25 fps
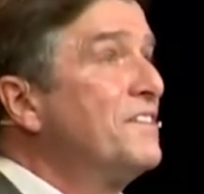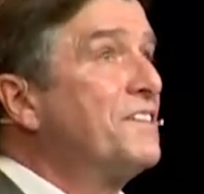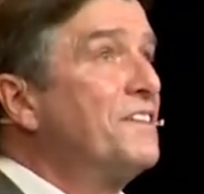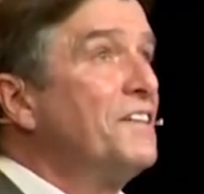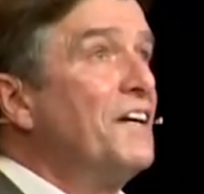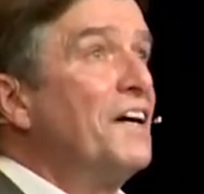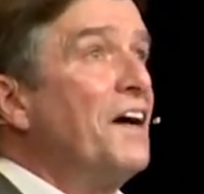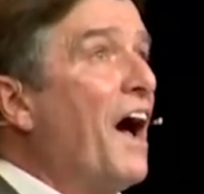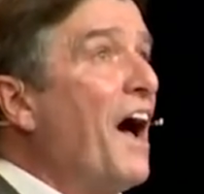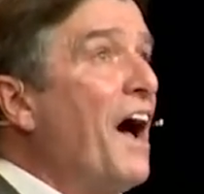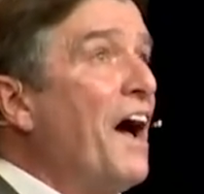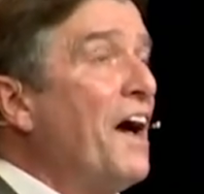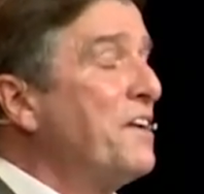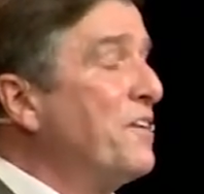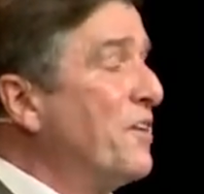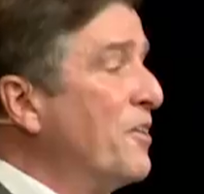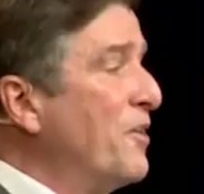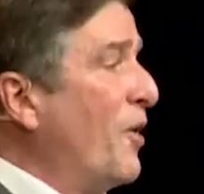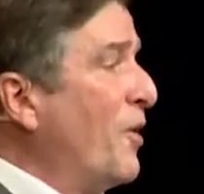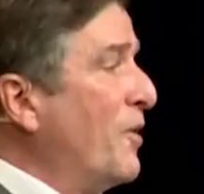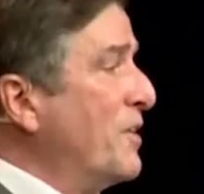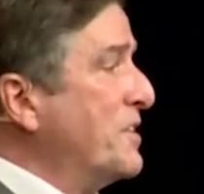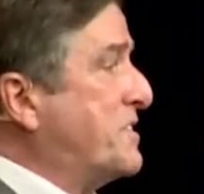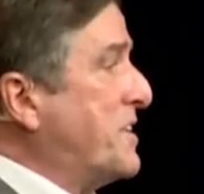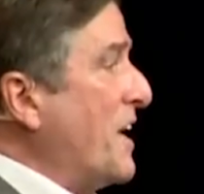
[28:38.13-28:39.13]
I don't
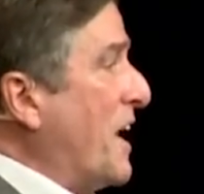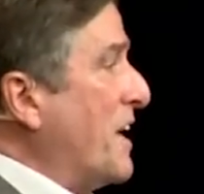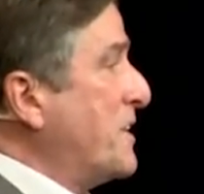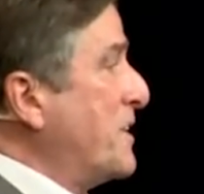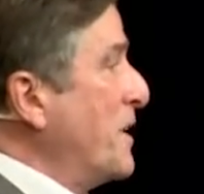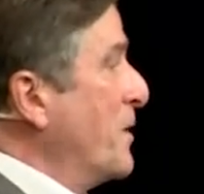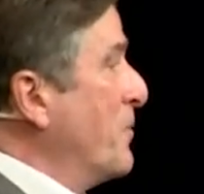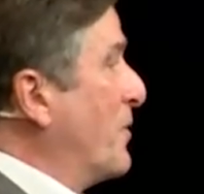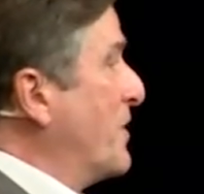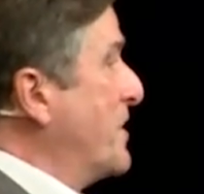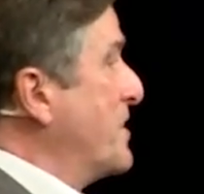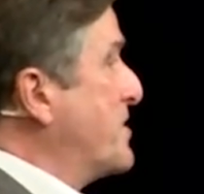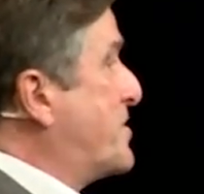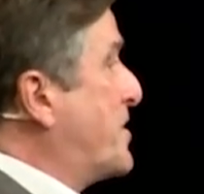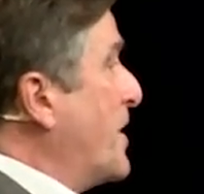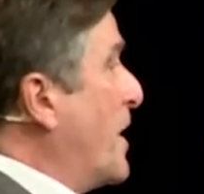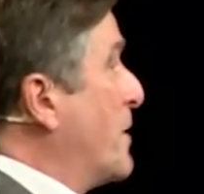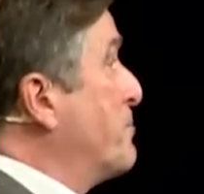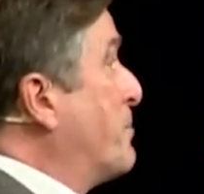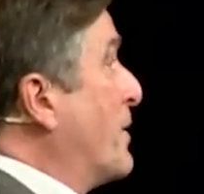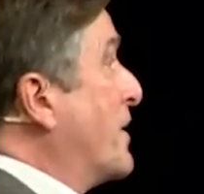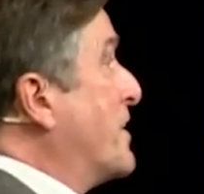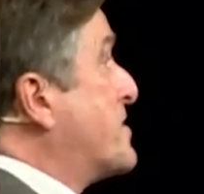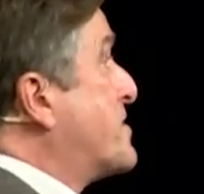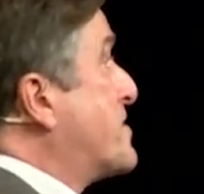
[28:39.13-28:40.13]
know exactly what he
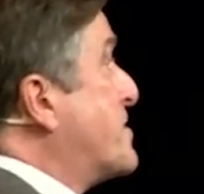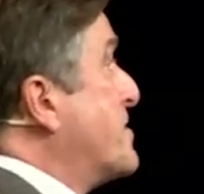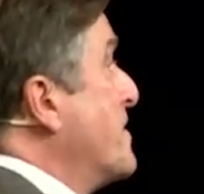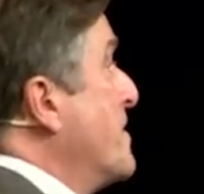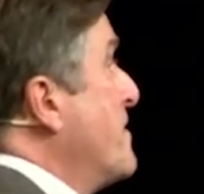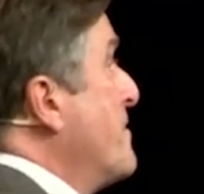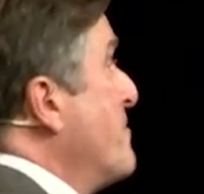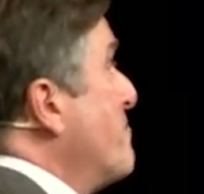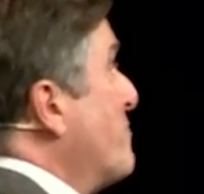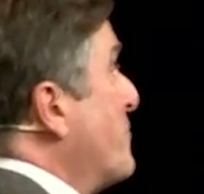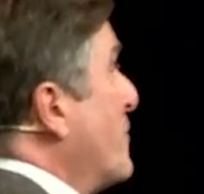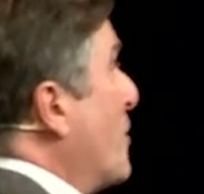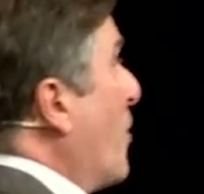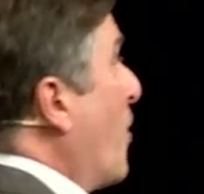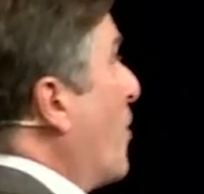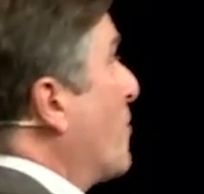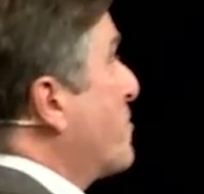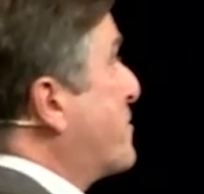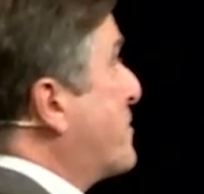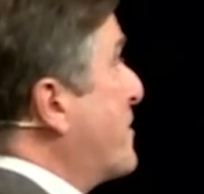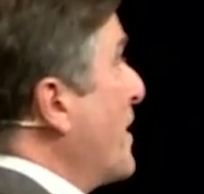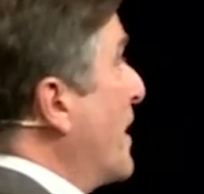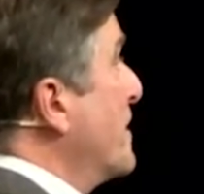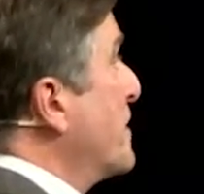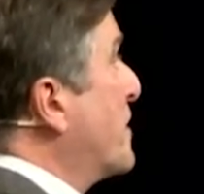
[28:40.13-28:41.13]
said, but it's, oh,
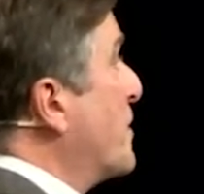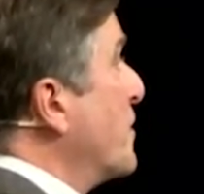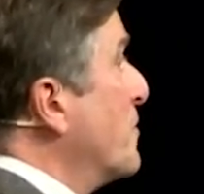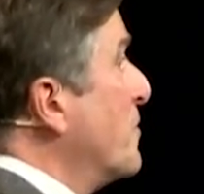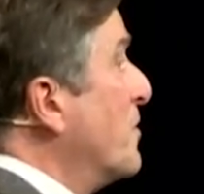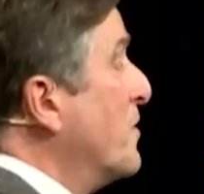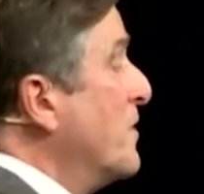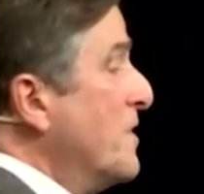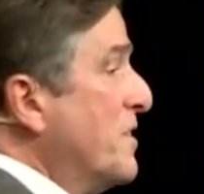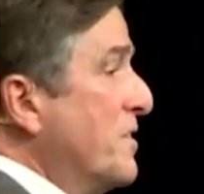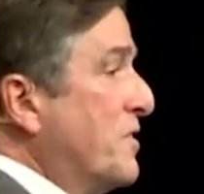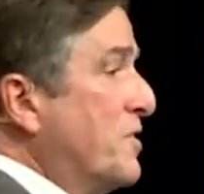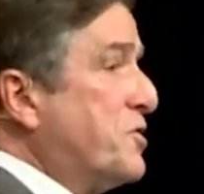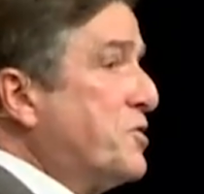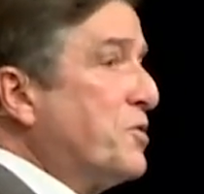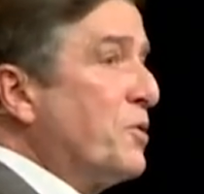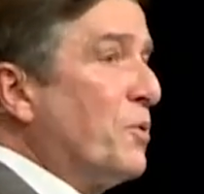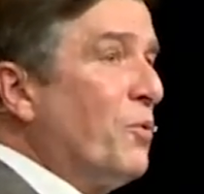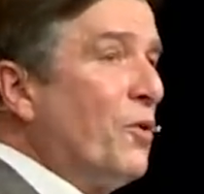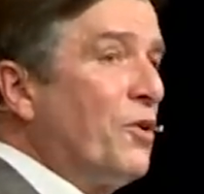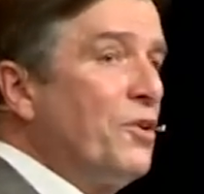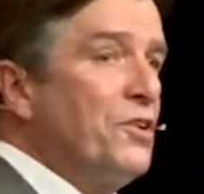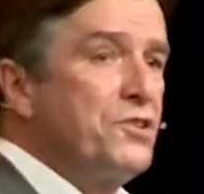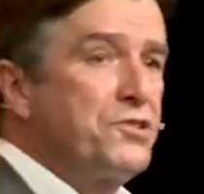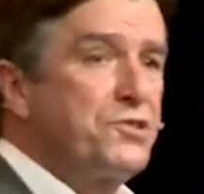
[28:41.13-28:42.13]
thank you that your
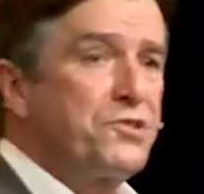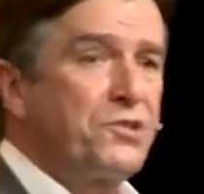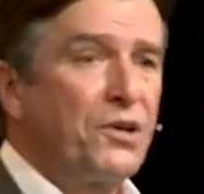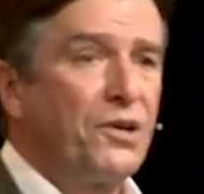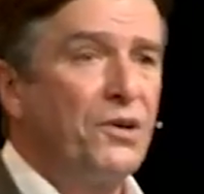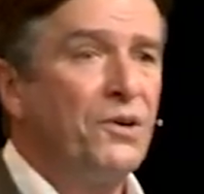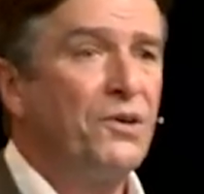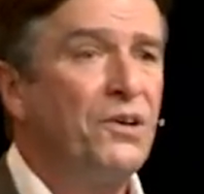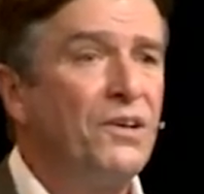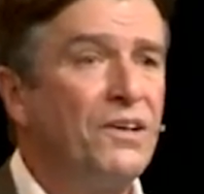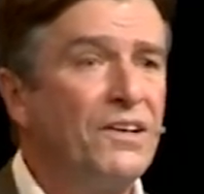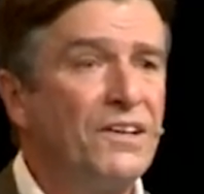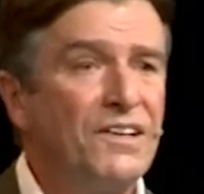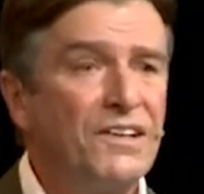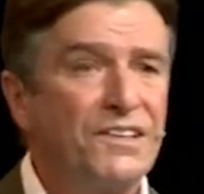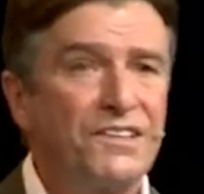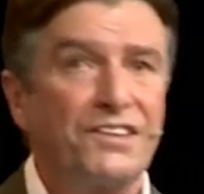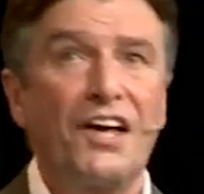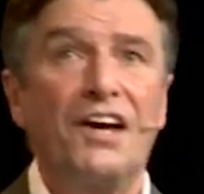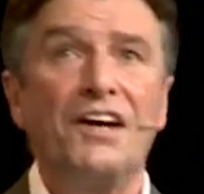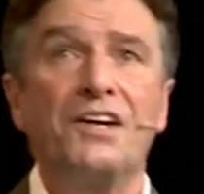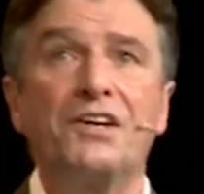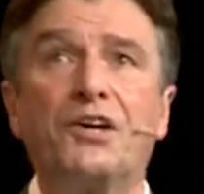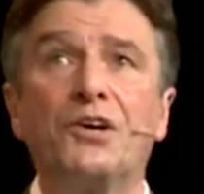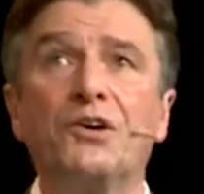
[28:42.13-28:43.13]
word is true.
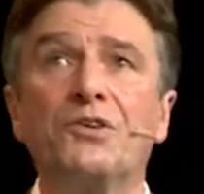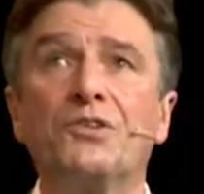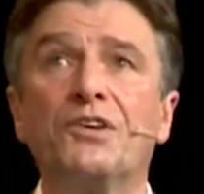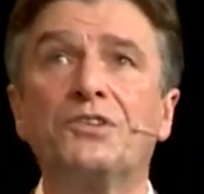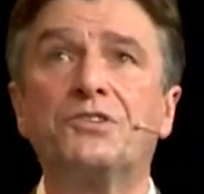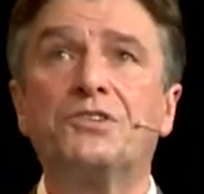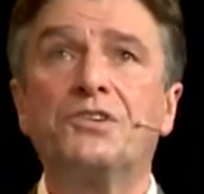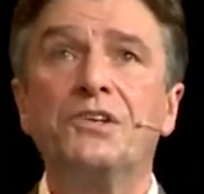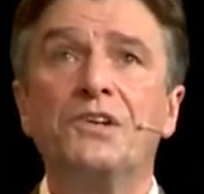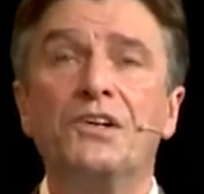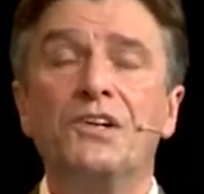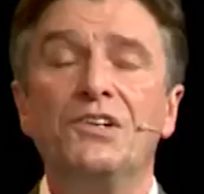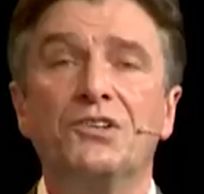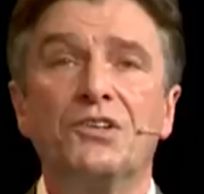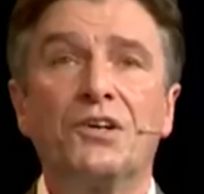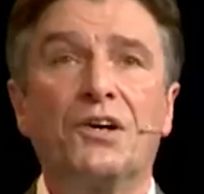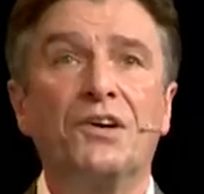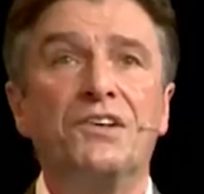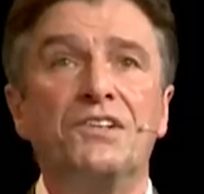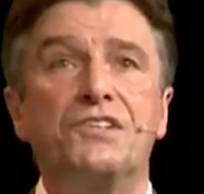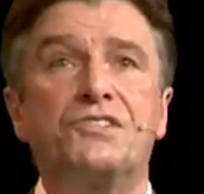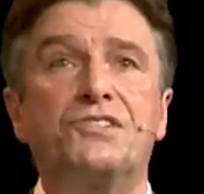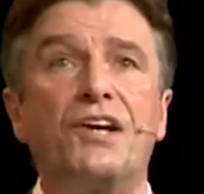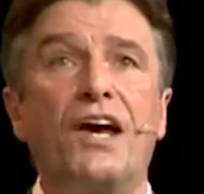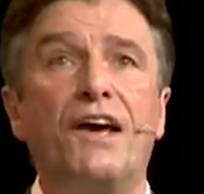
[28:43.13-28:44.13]
Thank you that you're
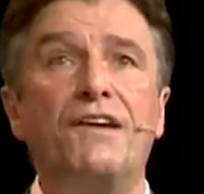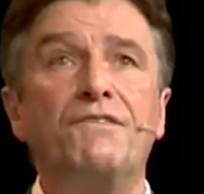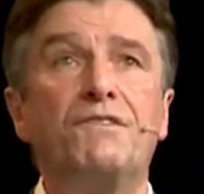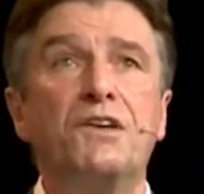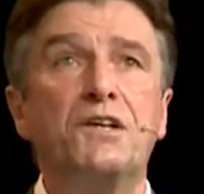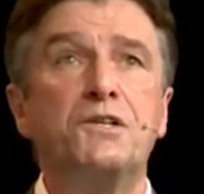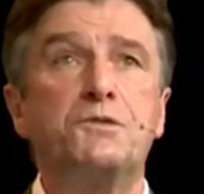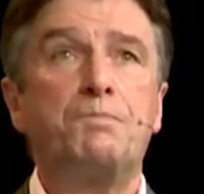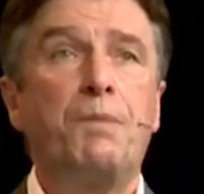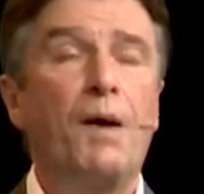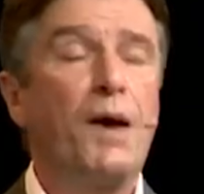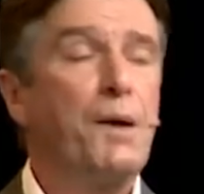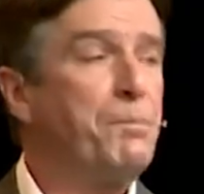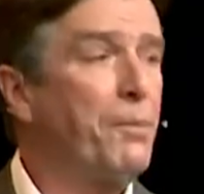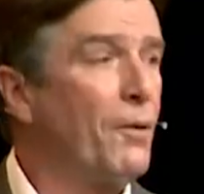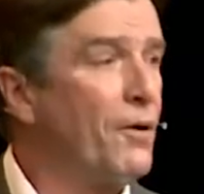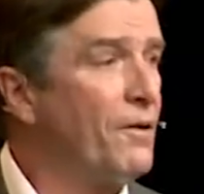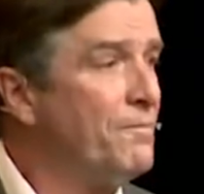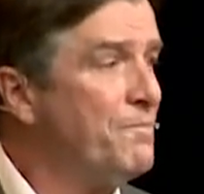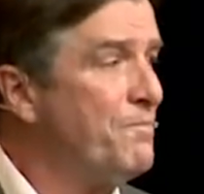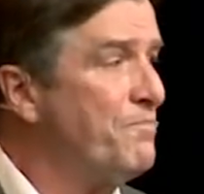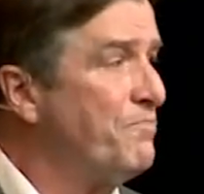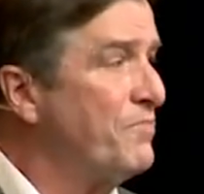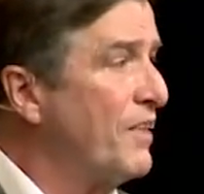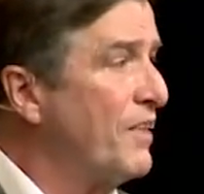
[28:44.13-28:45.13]
going to save these people.